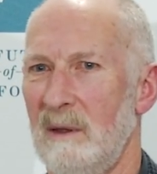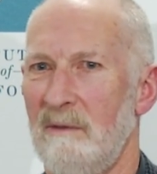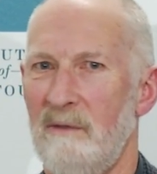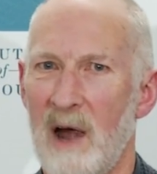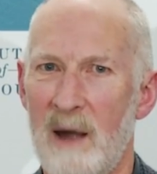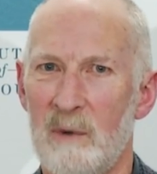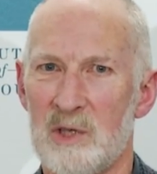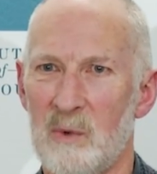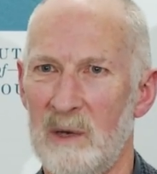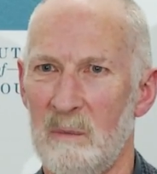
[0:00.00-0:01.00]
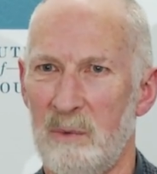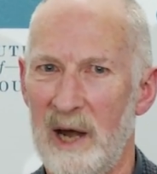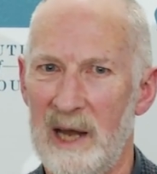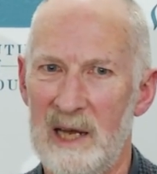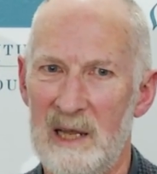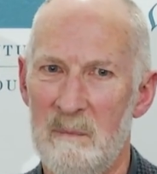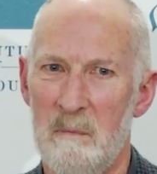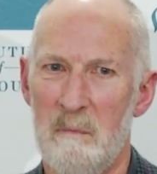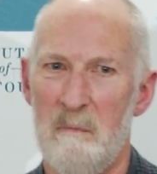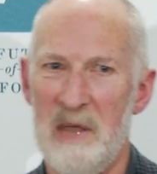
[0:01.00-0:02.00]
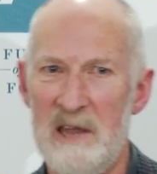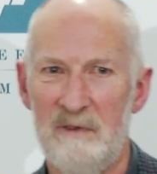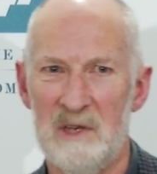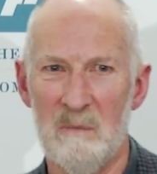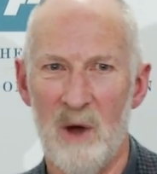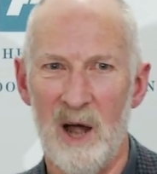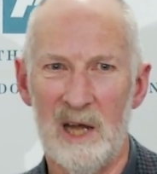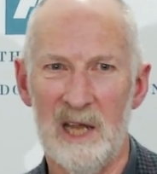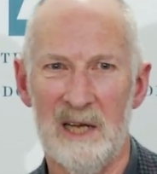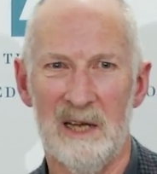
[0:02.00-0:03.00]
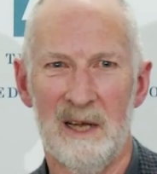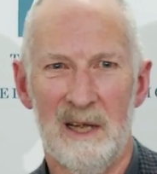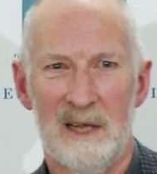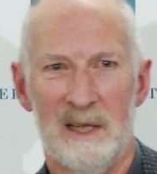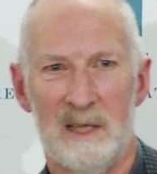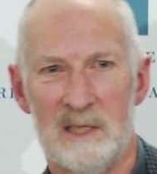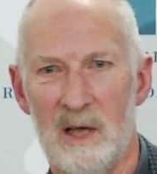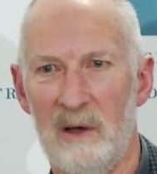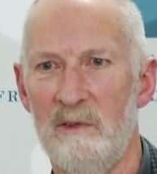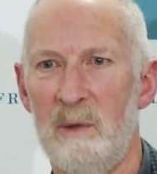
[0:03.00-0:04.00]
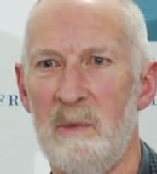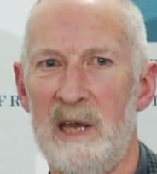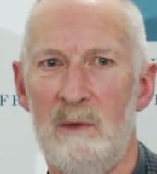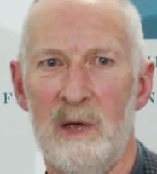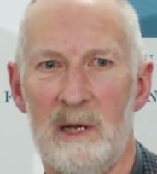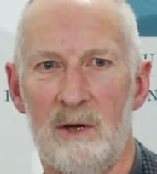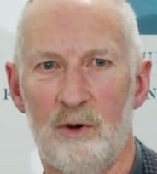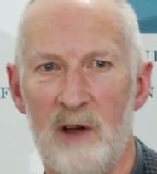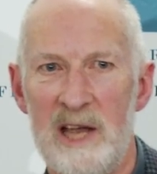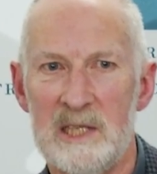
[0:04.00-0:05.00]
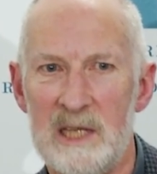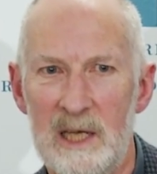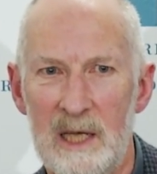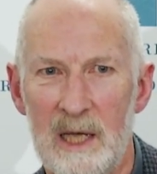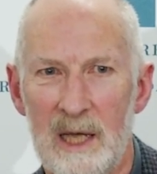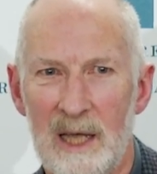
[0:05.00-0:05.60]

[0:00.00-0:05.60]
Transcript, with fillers: farmers wouldn't bring any beef to market, and so everybody went crazy.